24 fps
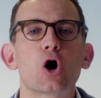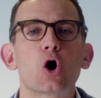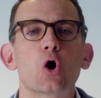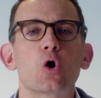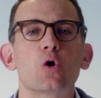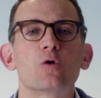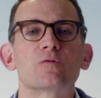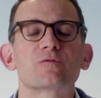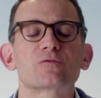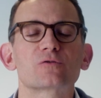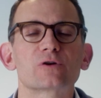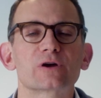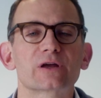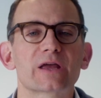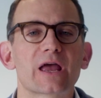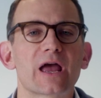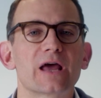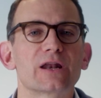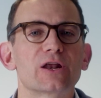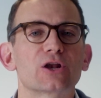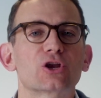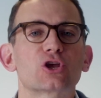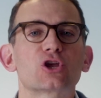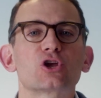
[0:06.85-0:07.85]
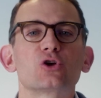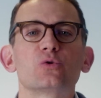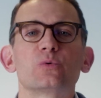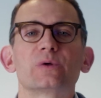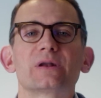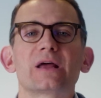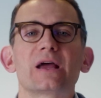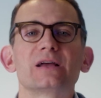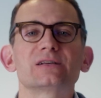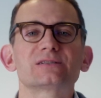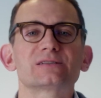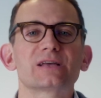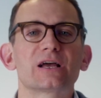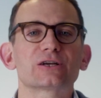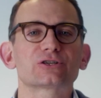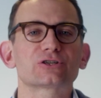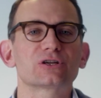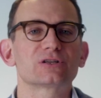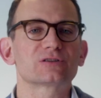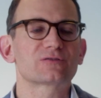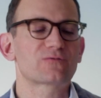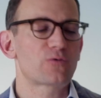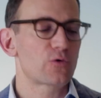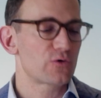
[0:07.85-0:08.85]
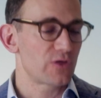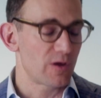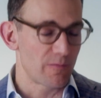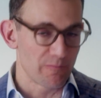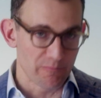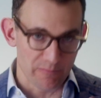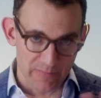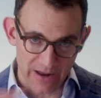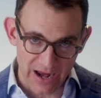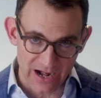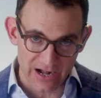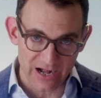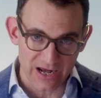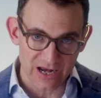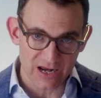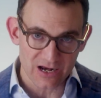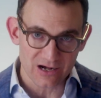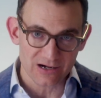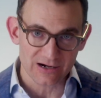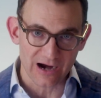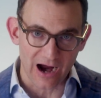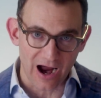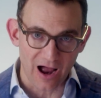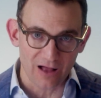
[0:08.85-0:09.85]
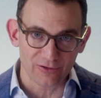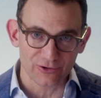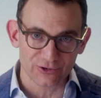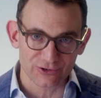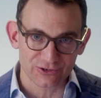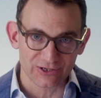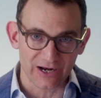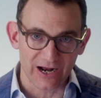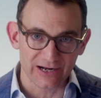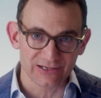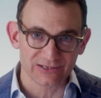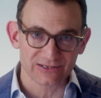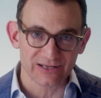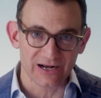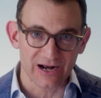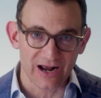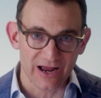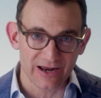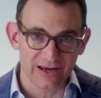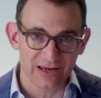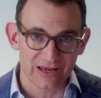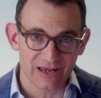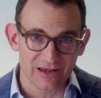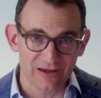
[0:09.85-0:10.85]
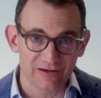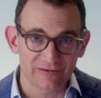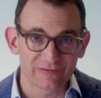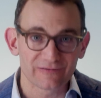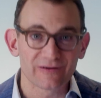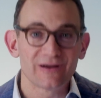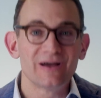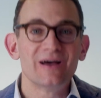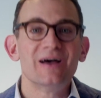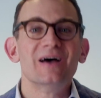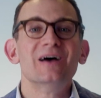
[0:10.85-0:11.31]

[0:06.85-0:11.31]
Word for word: over again in Q and A sessions for the many college nights that I give